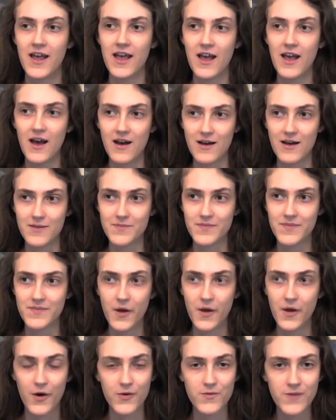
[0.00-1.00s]

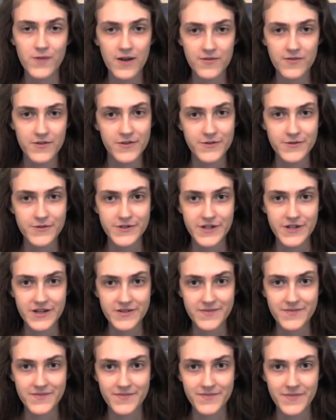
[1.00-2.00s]
called
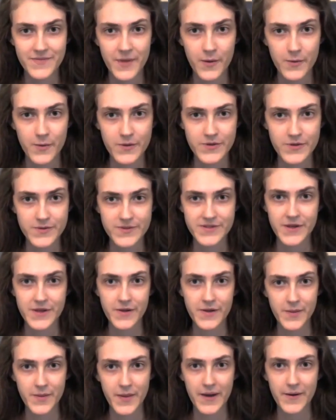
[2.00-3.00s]
Revolution, which was
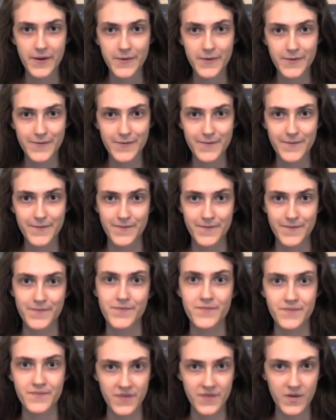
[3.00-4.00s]
all about
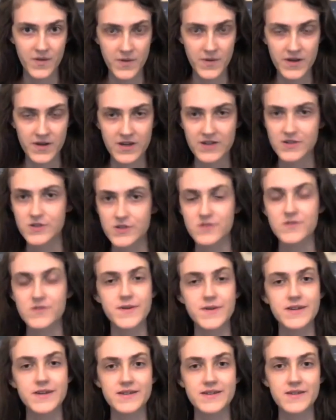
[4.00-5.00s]
the big issues
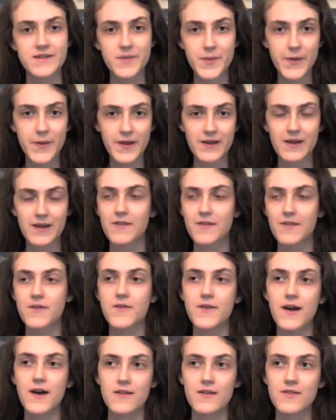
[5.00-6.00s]
facing the planet. The
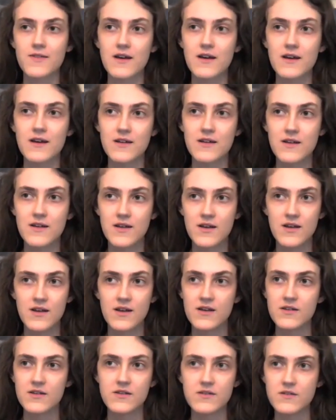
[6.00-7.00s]
fact that,
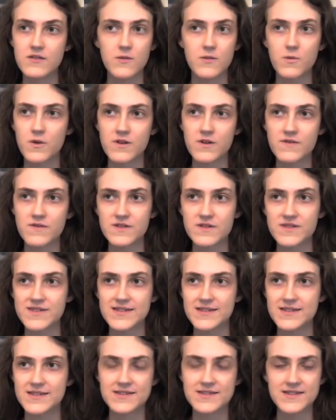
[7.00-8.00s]
one of the
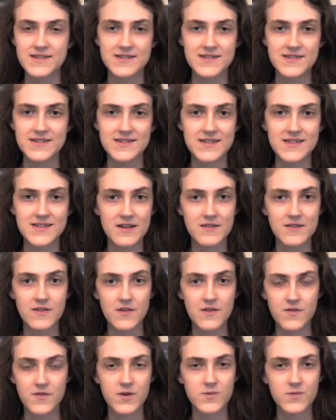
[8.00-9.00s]
statistics he said in
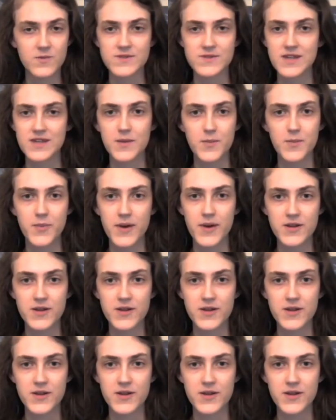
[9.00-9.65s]
the film was like, by